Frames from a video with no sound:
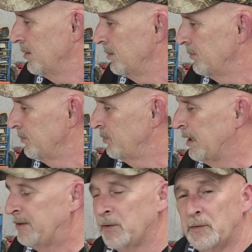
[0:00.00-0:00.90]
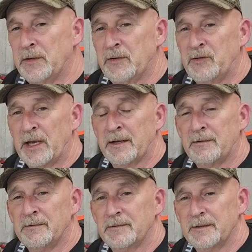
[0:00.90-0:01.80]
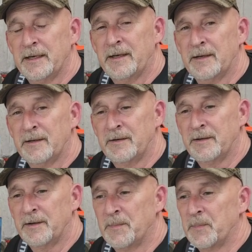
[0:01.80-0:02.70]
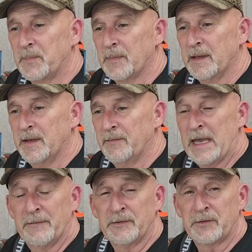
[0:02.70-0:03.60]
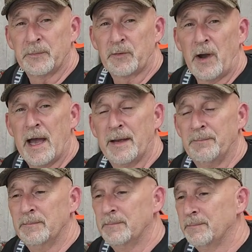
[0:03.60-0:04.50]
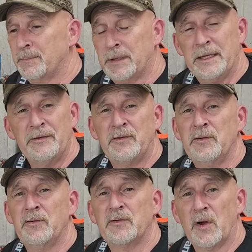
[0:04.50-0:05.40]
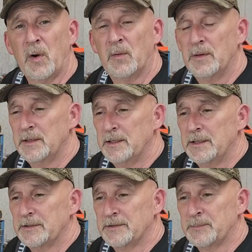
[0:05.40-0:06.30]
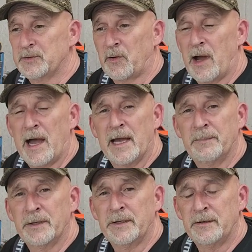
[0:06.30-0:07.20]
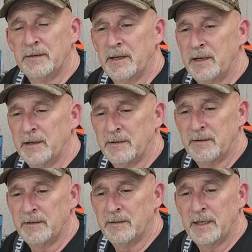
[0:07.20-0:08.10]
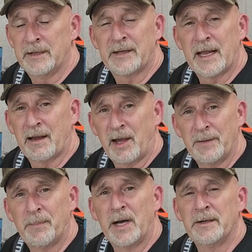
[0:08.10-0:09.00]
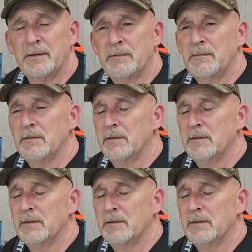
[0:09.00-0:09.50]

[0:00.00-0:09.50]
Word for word: Um, stay tuned to the channel. And um, if you haven't subscribed, please do so. Subscribe and, and hit that like button.